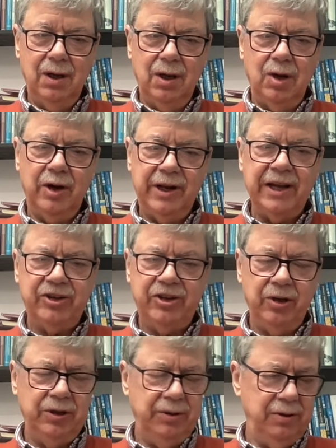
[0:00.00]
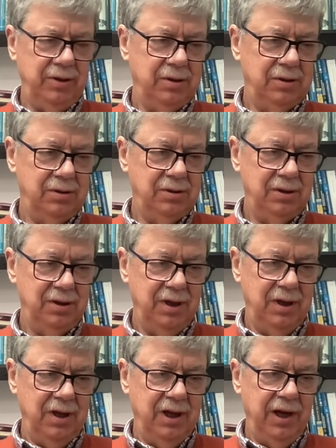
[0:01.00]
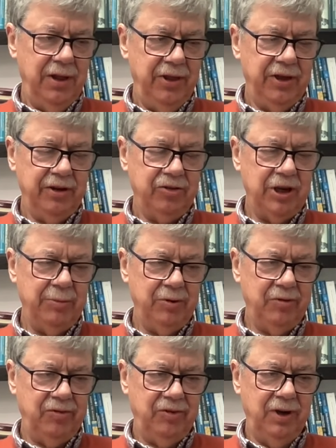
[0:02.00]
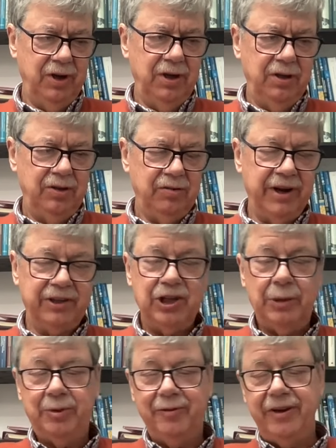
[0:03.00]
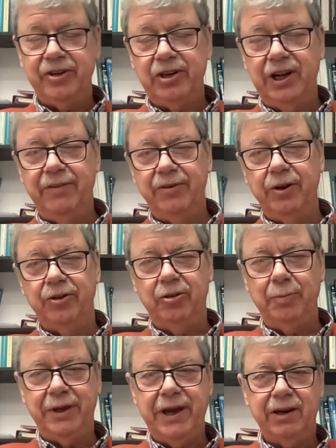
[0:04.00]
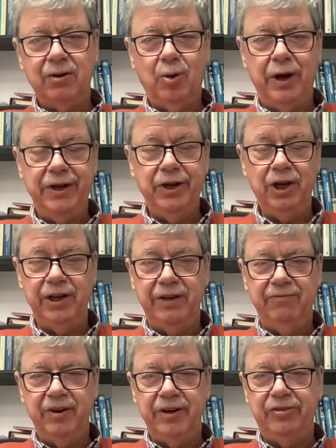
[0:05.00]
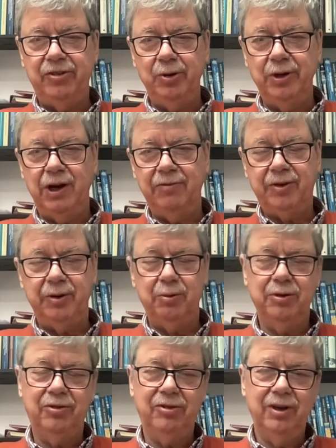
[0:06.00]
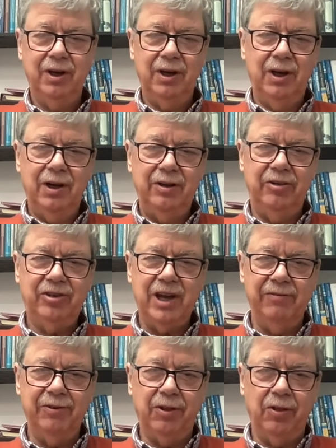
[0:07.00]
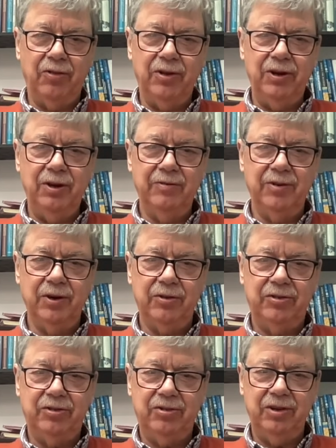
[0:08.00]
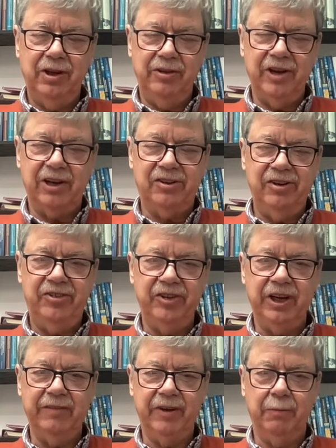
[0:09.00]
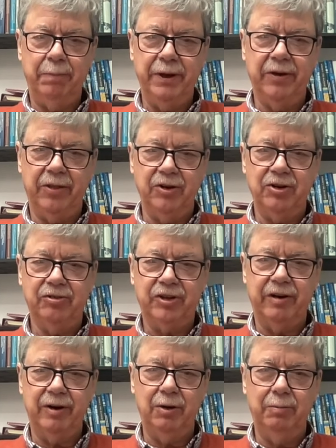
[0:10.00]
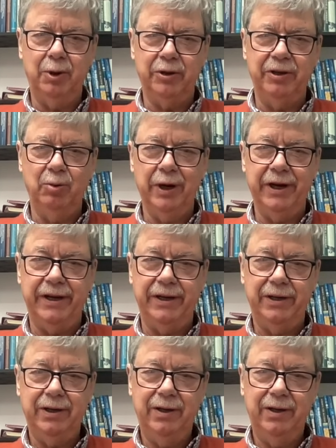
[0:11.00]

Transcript: But actually, I think in terms of direct observational evidence, it began quite early, very soon after it was discovered that the universe is actually significantly bigger than just our own Milky Way,